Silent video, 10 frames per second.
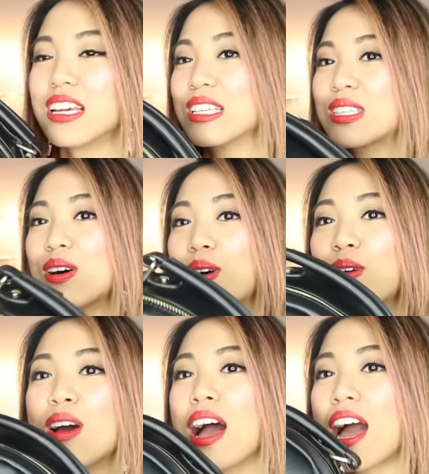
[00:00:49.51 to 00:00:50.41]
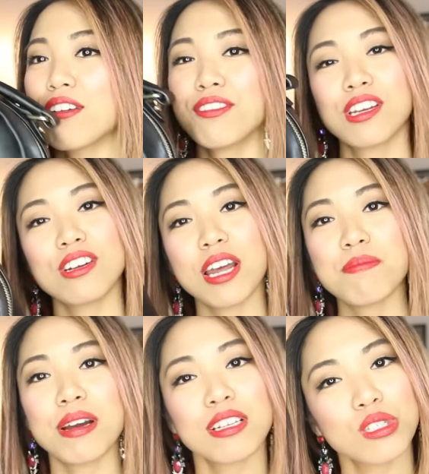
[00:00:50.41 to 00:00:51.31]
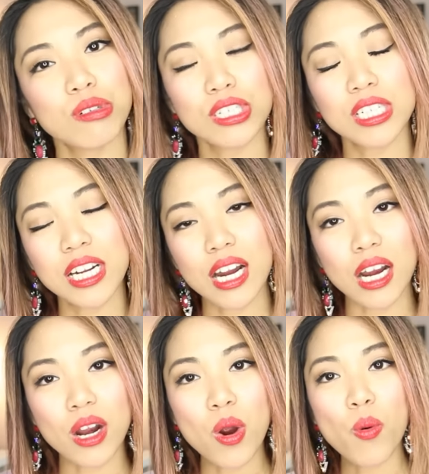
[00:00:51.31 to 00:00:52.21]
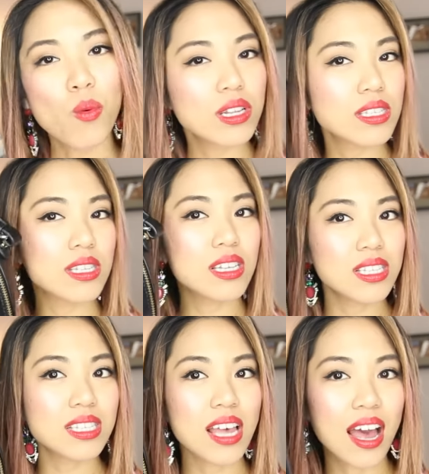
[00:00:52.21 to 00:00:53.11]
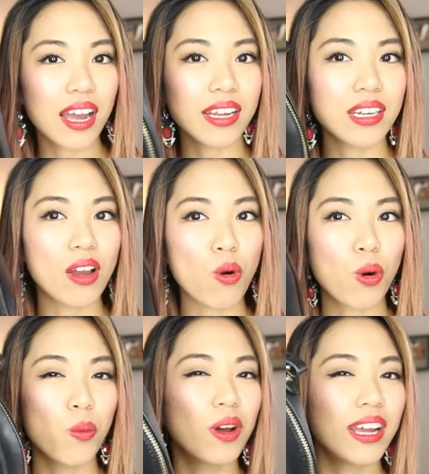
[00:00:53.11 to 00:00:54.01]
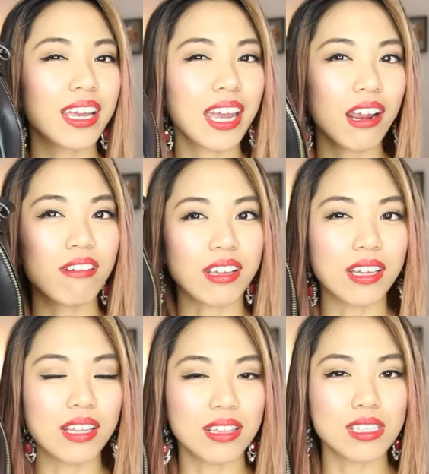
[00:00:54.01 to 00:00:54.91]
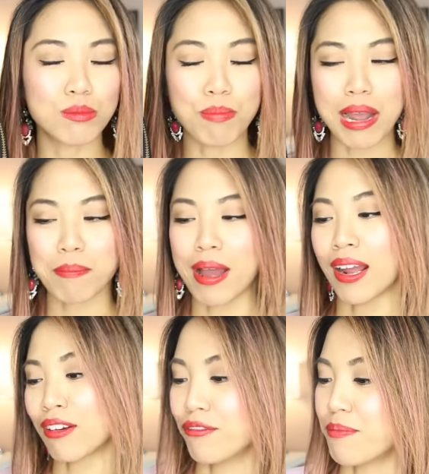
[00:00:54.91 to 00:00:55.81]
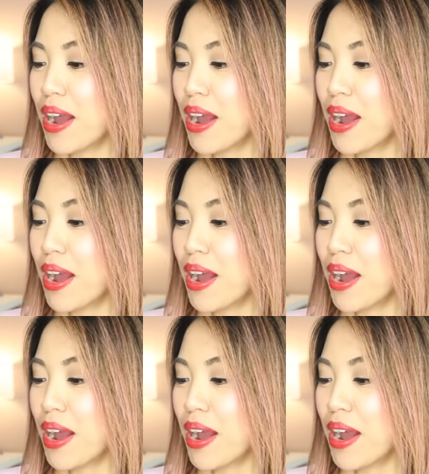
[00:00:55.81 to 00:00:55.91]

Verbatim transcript: so I figured I might as well share what's inside or what I carry in this backpack of